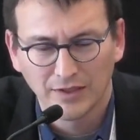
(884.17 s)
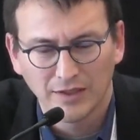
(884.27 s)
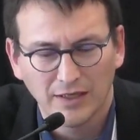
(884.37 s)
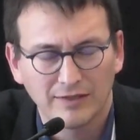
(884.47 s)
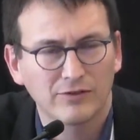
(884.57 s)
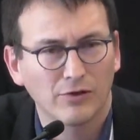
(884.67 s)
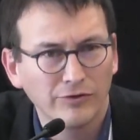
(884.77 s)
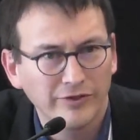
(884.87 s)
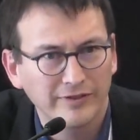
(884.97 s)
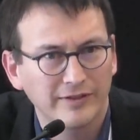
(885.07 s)
It's
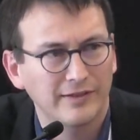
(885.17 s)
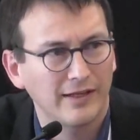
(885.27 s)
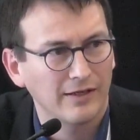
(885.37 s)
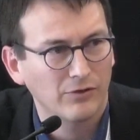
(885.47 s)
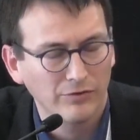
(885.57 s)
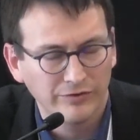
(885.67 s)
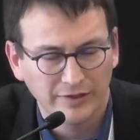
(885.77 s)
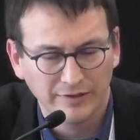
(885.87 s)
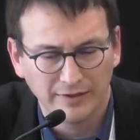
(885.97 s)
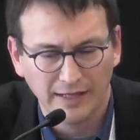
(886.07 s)
content
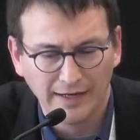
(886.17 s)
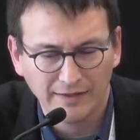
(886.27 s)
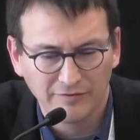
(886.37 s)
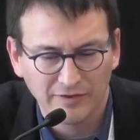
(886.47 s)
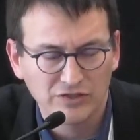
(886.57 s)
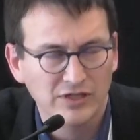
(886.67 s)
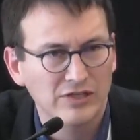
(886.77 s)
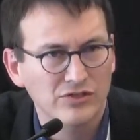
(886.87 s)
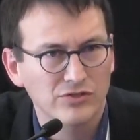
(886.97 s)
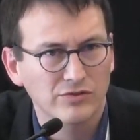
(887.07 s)
that actively
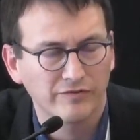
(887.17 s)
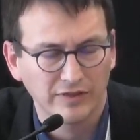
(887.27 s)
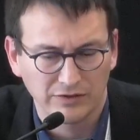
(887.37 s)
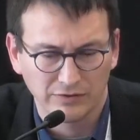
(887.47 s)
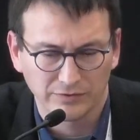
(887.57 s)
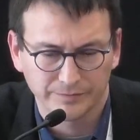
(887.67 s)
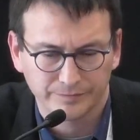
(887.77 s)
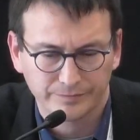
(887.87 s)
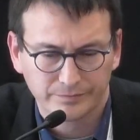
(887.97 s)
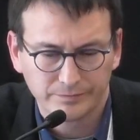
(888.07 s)
changes to fit you.
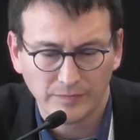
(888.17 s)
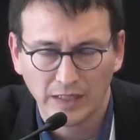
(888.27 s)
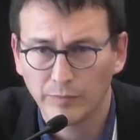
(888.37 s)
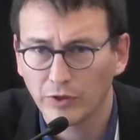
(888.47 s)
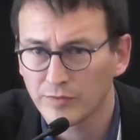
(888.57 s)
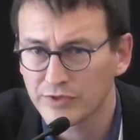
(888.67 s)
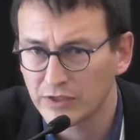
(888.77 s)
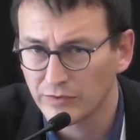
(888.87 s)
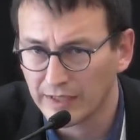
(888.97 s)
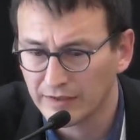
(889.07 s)
It becomes
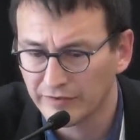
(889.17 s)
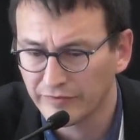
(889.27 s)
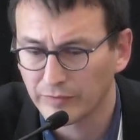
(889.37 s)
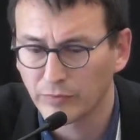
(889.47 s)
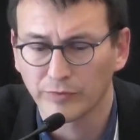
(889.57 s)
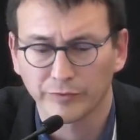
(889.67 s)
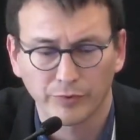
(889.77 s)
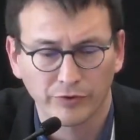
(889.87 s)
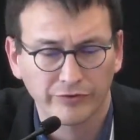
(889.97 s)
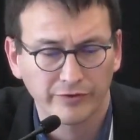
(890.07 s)
interactive, it becomes
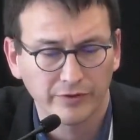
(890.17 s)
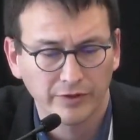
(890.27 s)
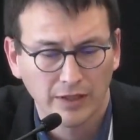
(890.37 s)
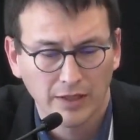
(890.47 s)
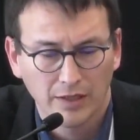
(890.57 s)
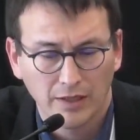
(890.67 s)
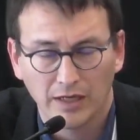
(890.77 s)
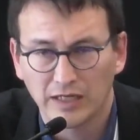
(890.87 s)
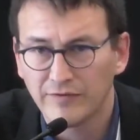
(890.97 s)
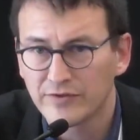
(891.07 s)
personal, and
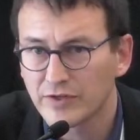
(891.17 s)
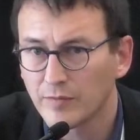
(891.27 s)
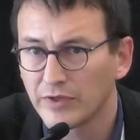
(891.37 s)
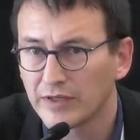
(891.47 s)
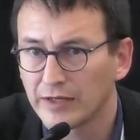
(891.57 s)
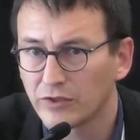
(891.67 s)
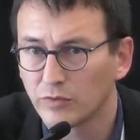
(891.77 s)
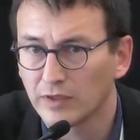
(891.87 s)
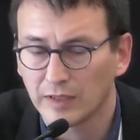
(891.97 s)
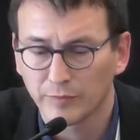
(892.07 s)
even something that you
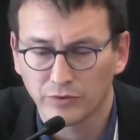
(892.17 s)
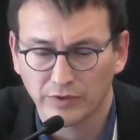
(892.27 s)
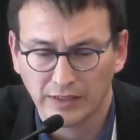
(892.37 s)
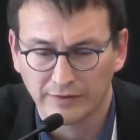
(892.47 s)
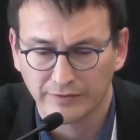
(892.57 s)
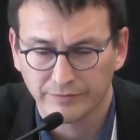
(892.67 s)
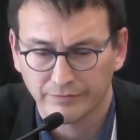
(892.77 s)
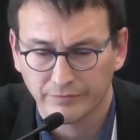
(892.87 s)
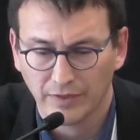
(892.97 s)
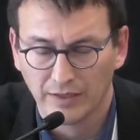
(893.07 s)
will help create.
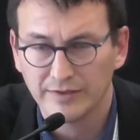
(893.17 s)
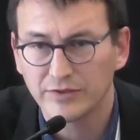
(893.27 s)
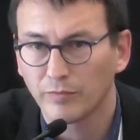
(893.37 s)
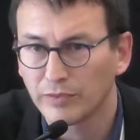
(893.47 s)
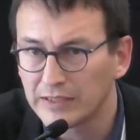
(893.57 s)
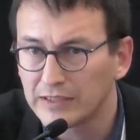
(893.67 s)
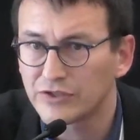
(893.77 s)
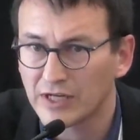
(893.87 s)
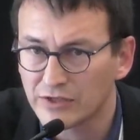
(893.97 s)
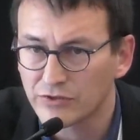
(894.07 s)
And this completely
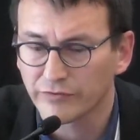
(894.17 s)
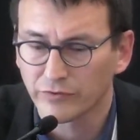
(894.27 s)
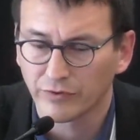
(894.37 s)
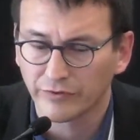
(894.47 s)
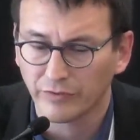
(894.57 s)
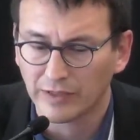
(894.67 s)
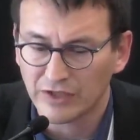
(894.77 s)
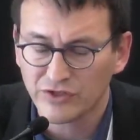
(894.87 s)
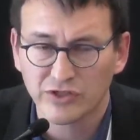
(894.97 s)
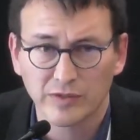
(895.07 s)
changes, of course, the
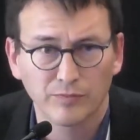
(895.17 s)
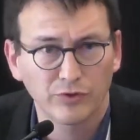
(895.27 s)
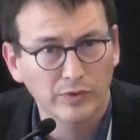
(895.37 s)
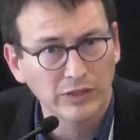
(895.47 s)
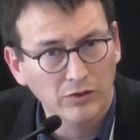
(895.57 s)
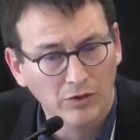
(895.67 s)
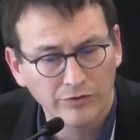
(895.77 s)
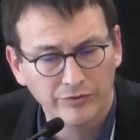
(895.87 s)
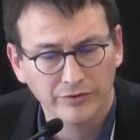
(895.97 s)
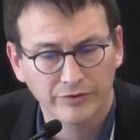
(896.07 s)
relationship between
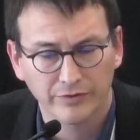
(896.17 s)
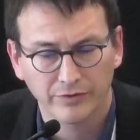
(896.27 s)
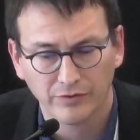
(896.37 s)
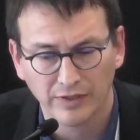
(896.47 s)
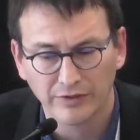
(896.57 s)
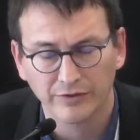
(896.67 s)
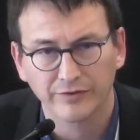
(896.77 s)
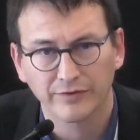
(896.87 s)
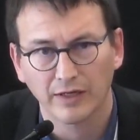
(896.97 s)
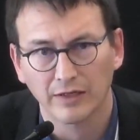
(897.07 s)
content
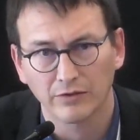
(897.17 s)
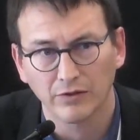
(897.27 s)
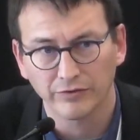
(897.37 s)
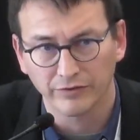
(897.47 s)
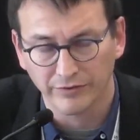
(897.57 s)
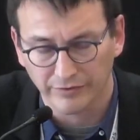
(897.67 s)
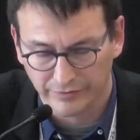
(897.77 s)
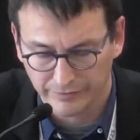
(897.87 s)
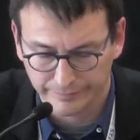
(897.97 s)
creators and audiences.